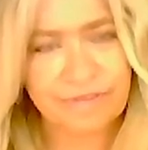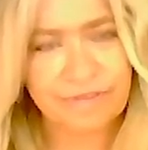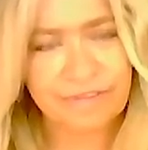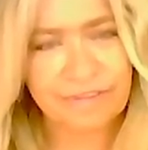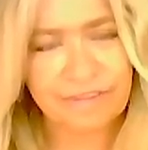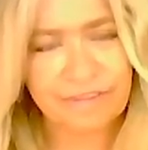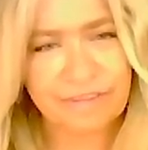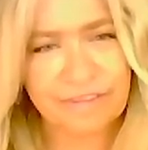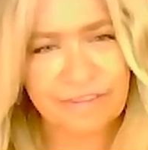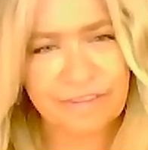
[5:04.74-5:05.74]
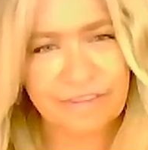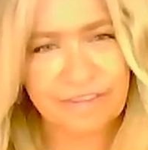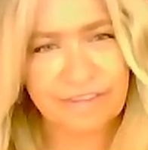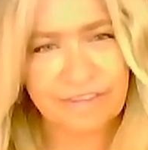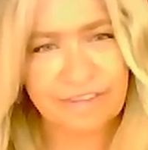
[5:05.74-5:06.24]

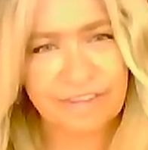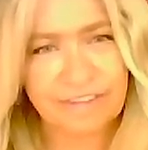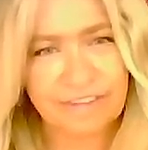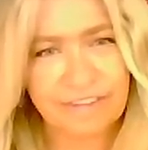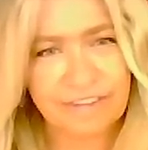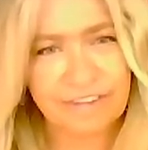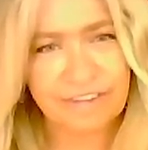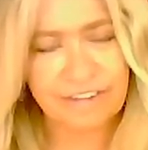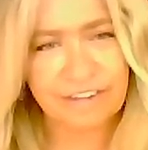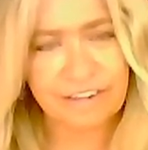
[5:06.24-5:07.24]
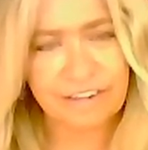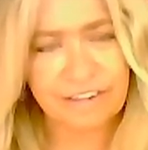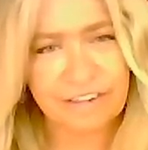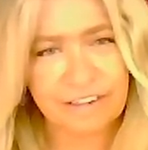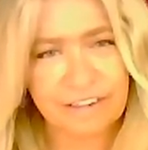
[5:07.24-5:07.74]

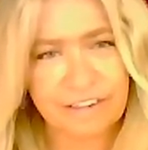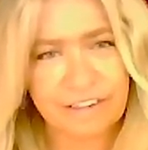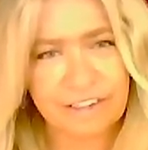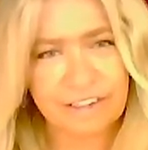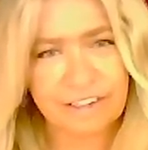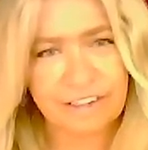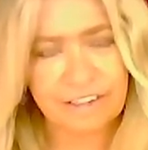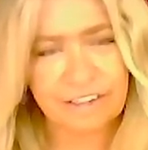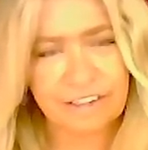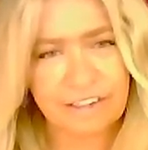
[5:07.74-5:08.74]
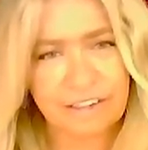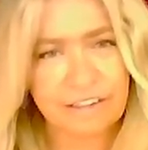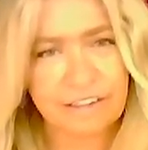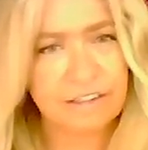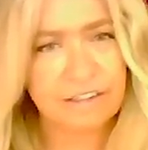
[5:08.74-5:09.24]

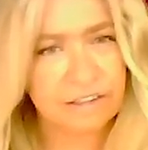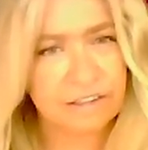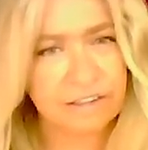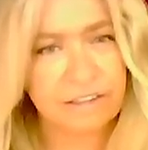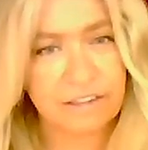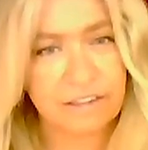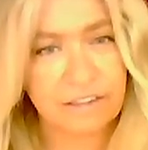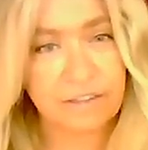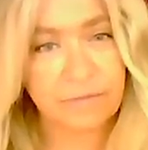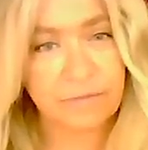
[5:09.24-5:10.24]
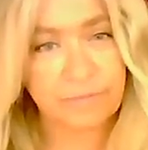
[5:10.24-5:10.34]
No words are spoken by the person on screen.